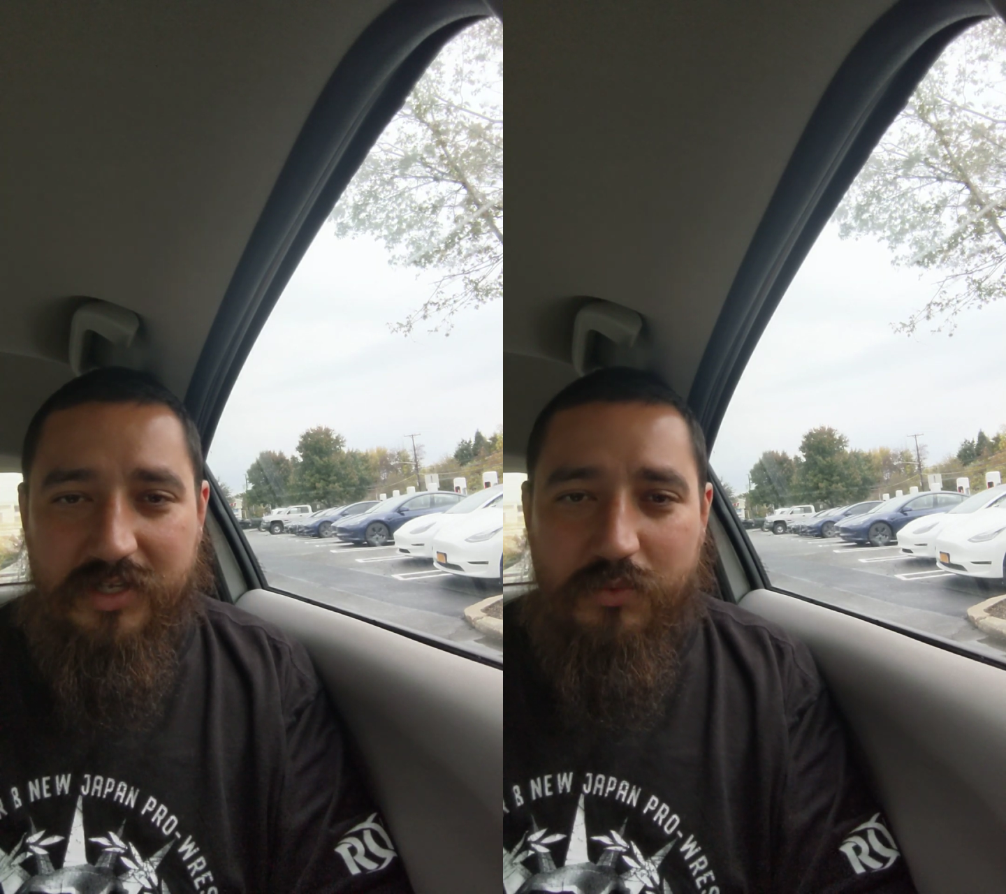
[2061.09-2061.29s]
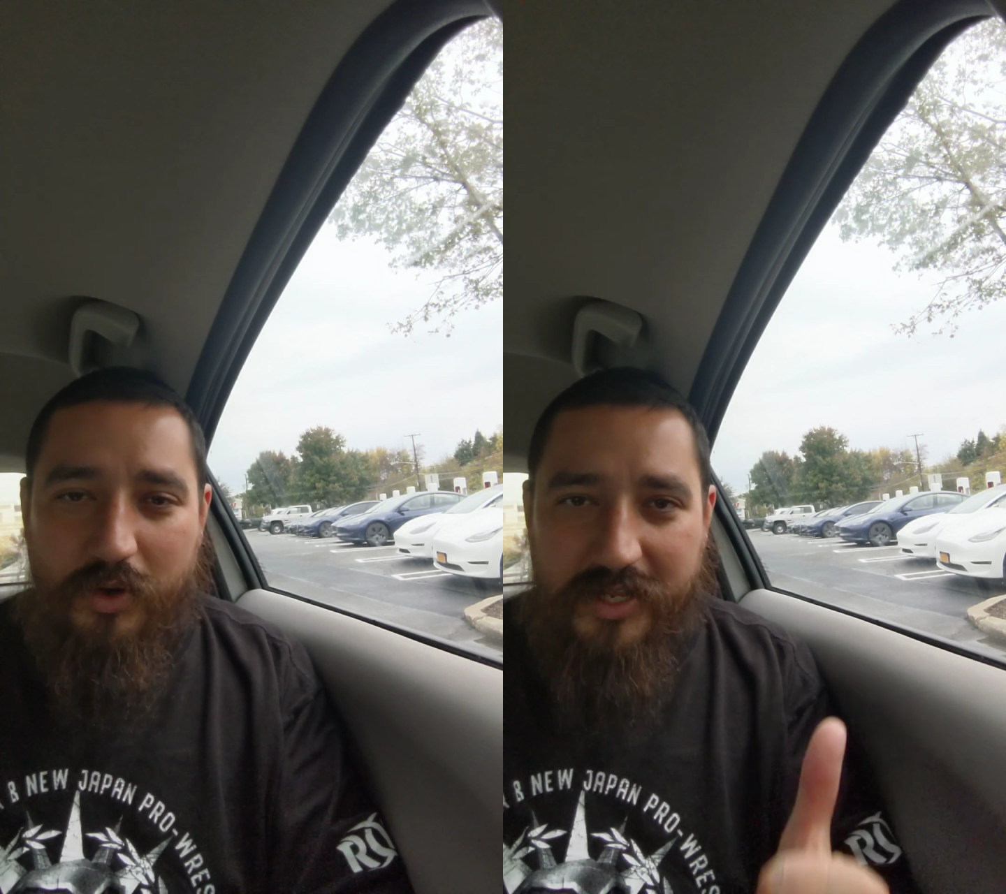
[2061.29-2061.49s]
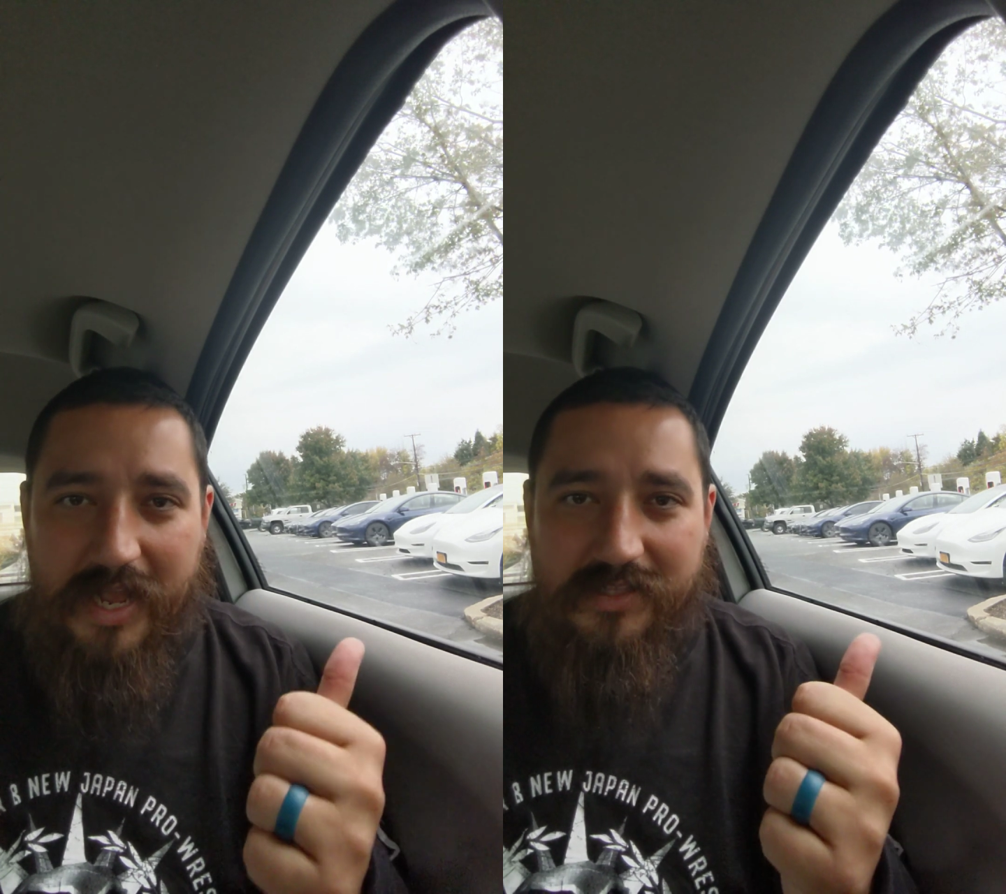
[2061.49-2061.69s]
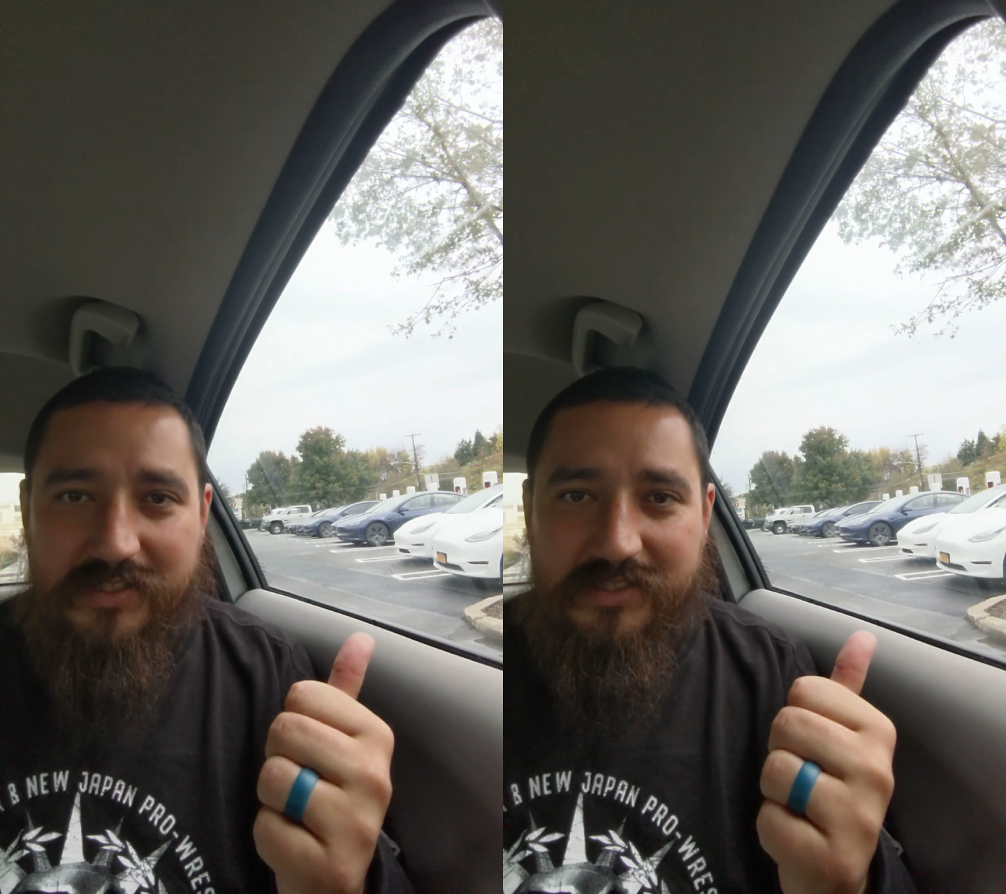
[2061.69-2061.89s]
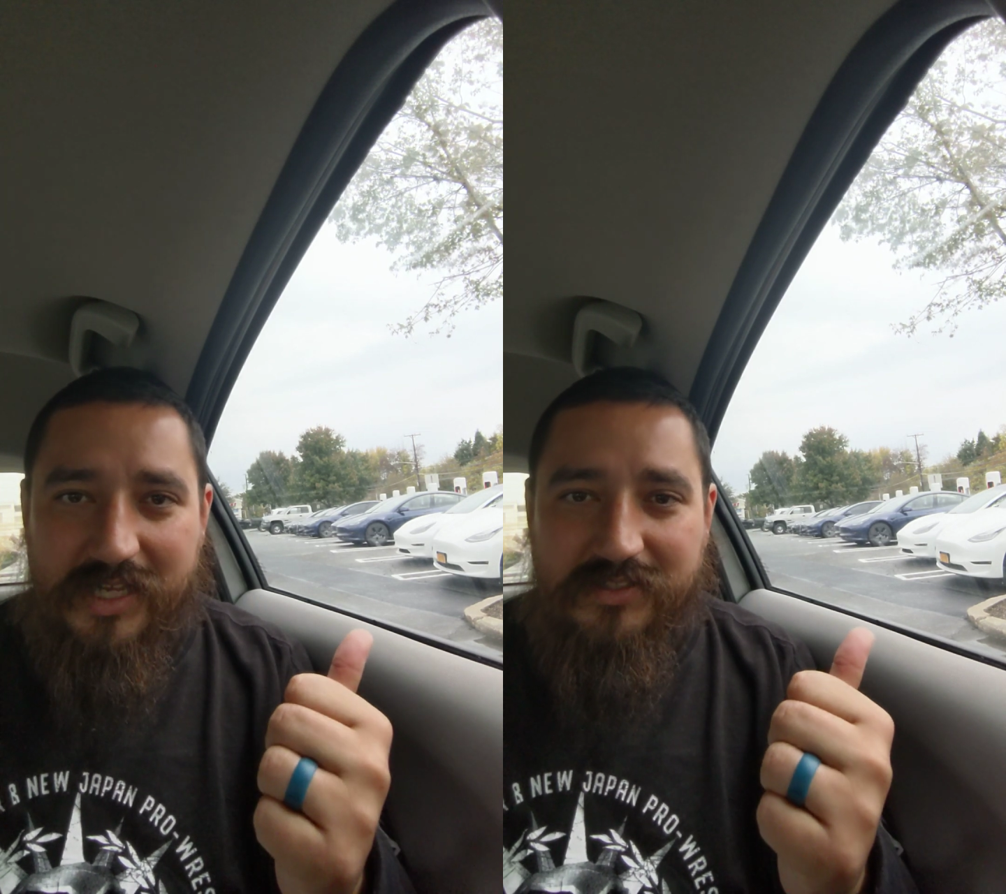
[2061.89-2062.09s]
where you got
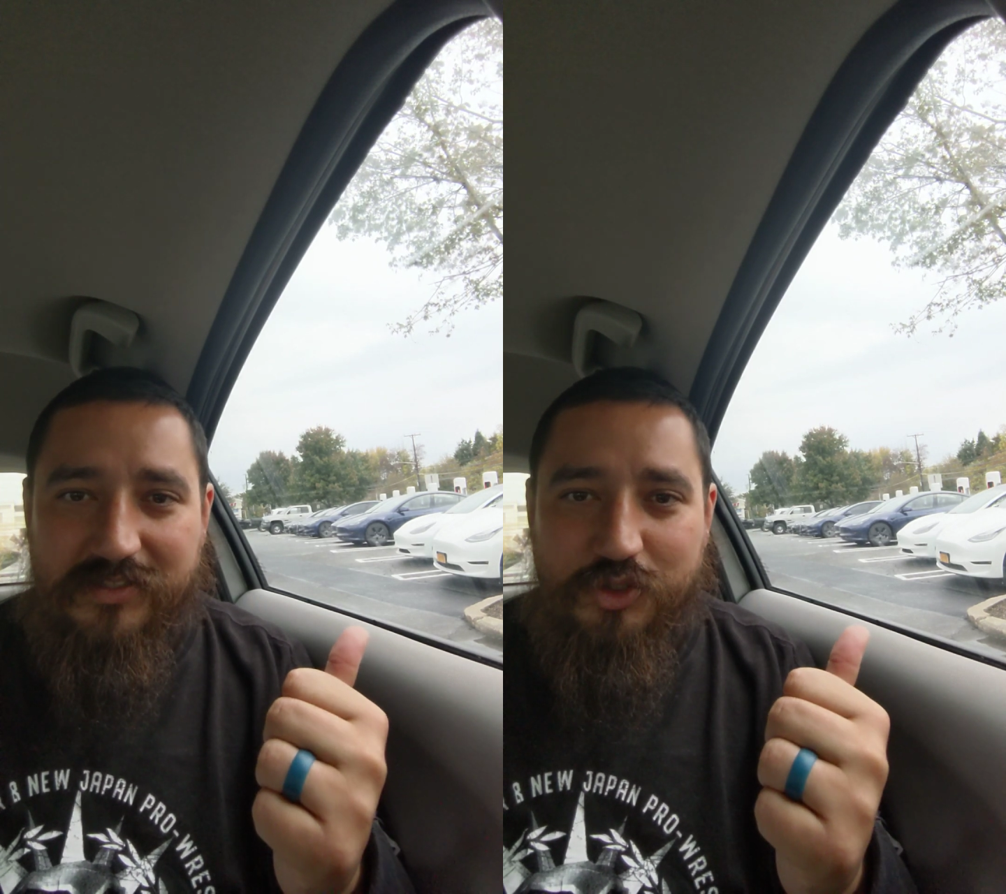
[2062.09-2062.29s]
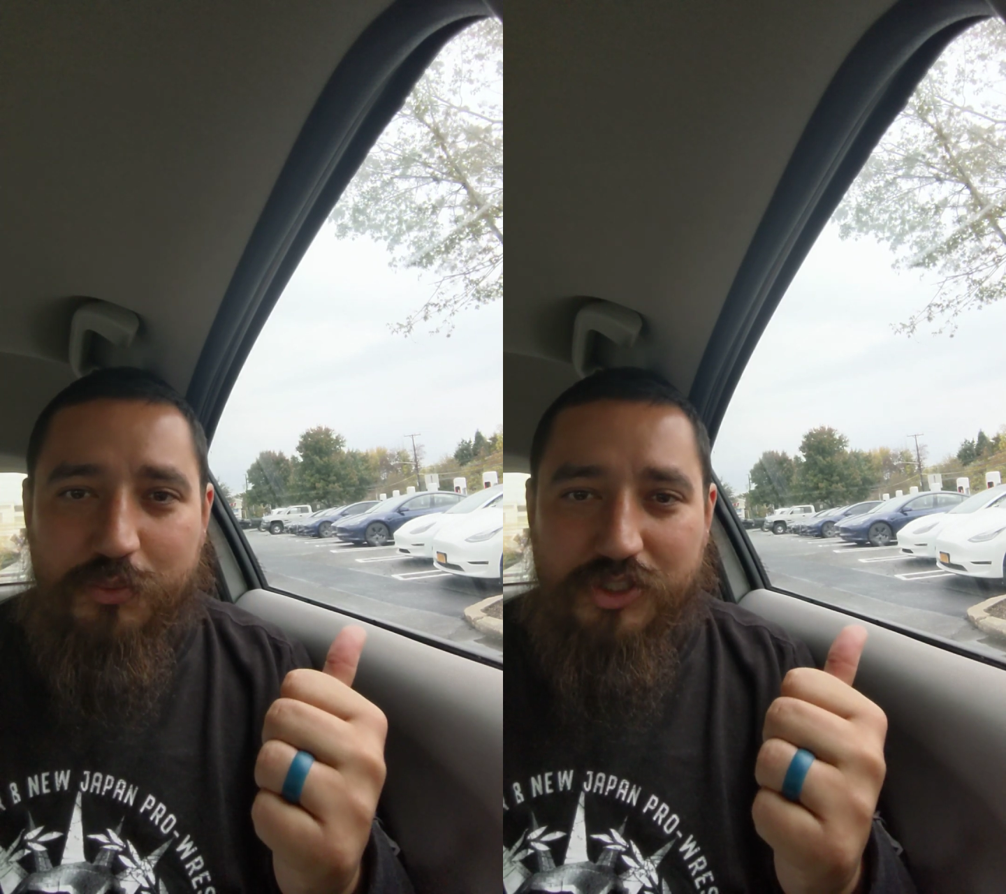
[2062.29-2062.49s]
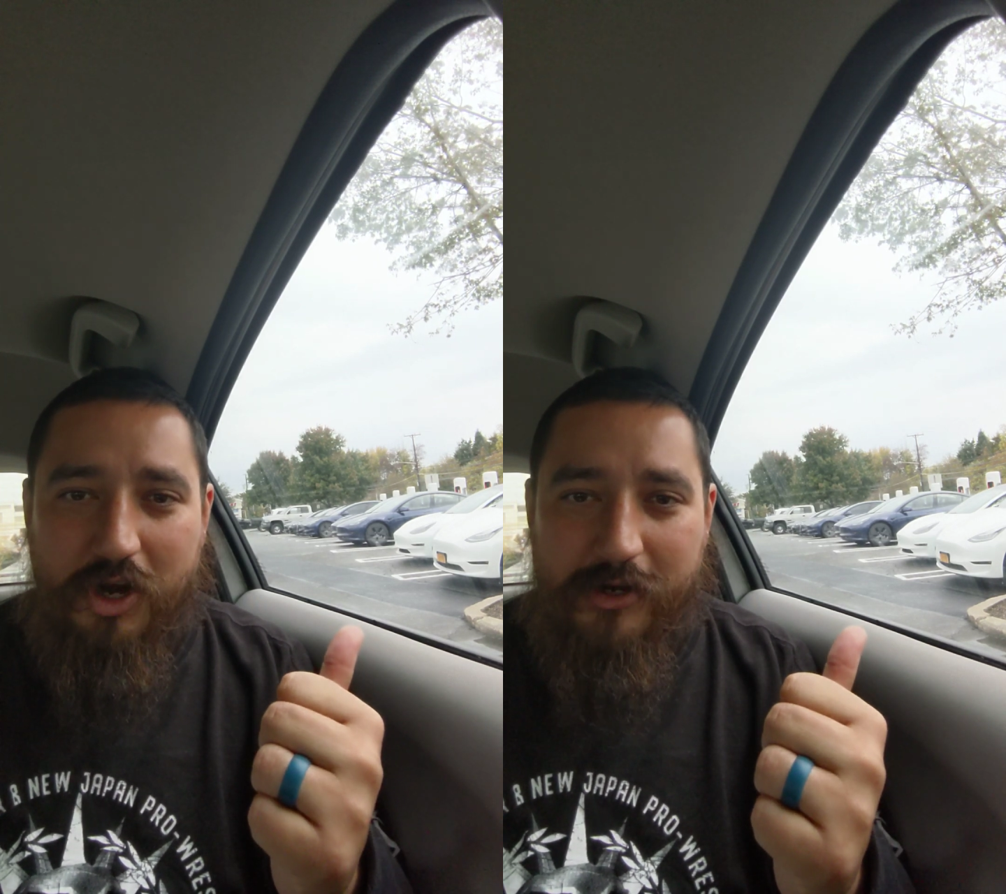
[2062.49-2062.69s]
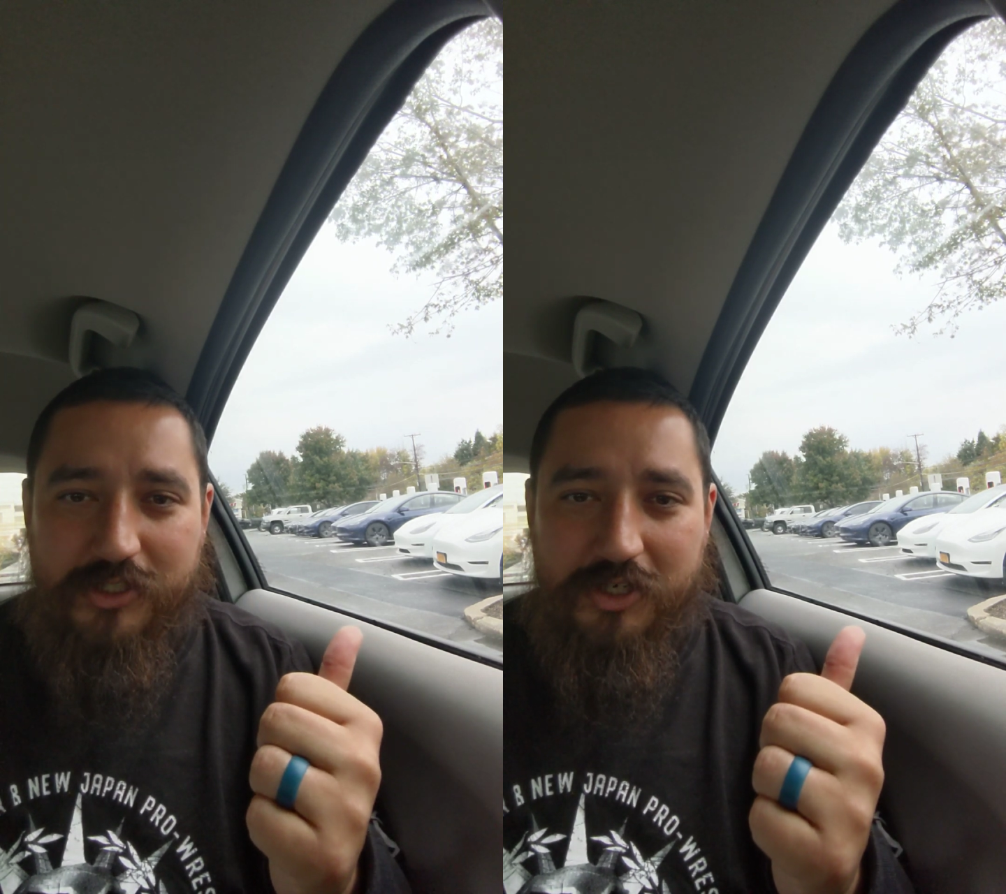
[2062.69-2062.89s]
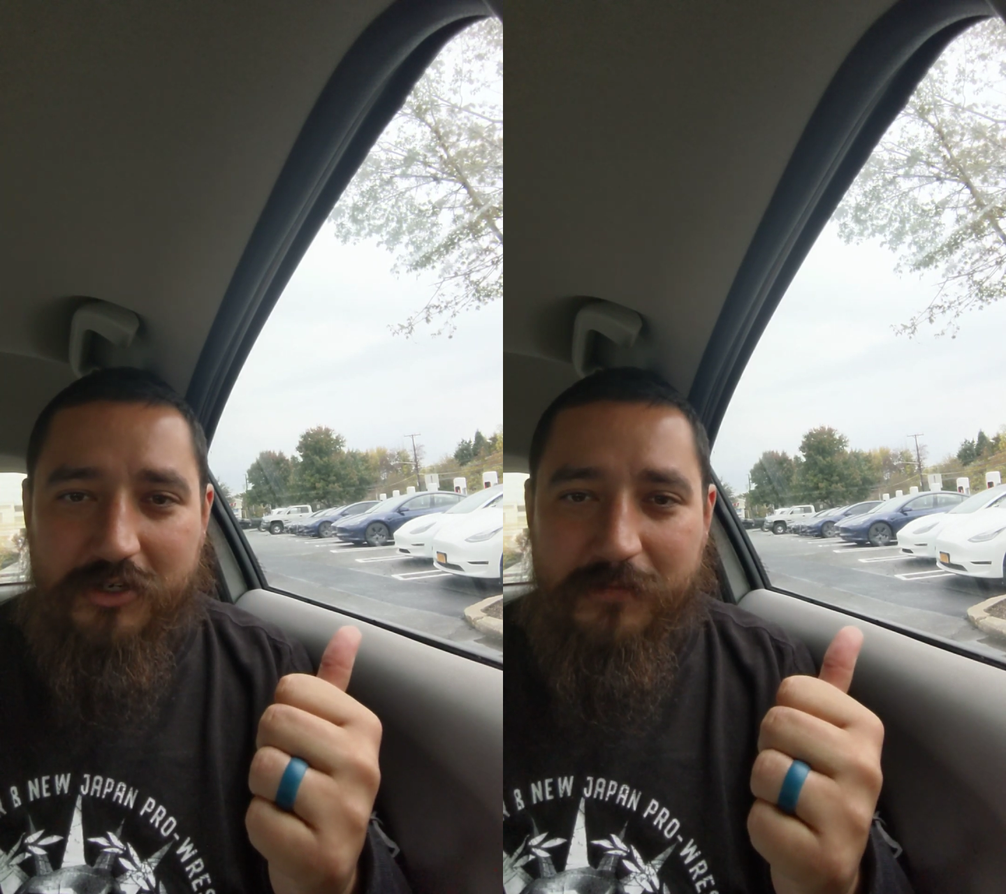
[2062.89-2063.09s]
this Tesla
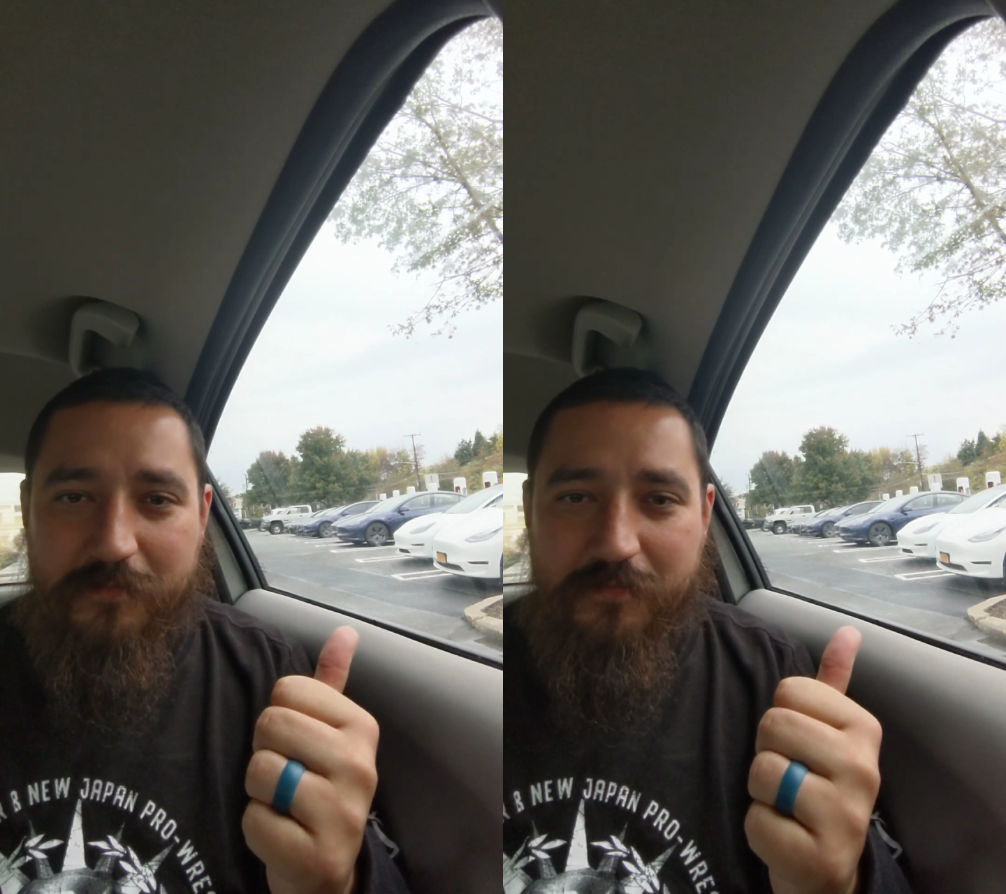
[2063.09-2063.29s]
Supercharger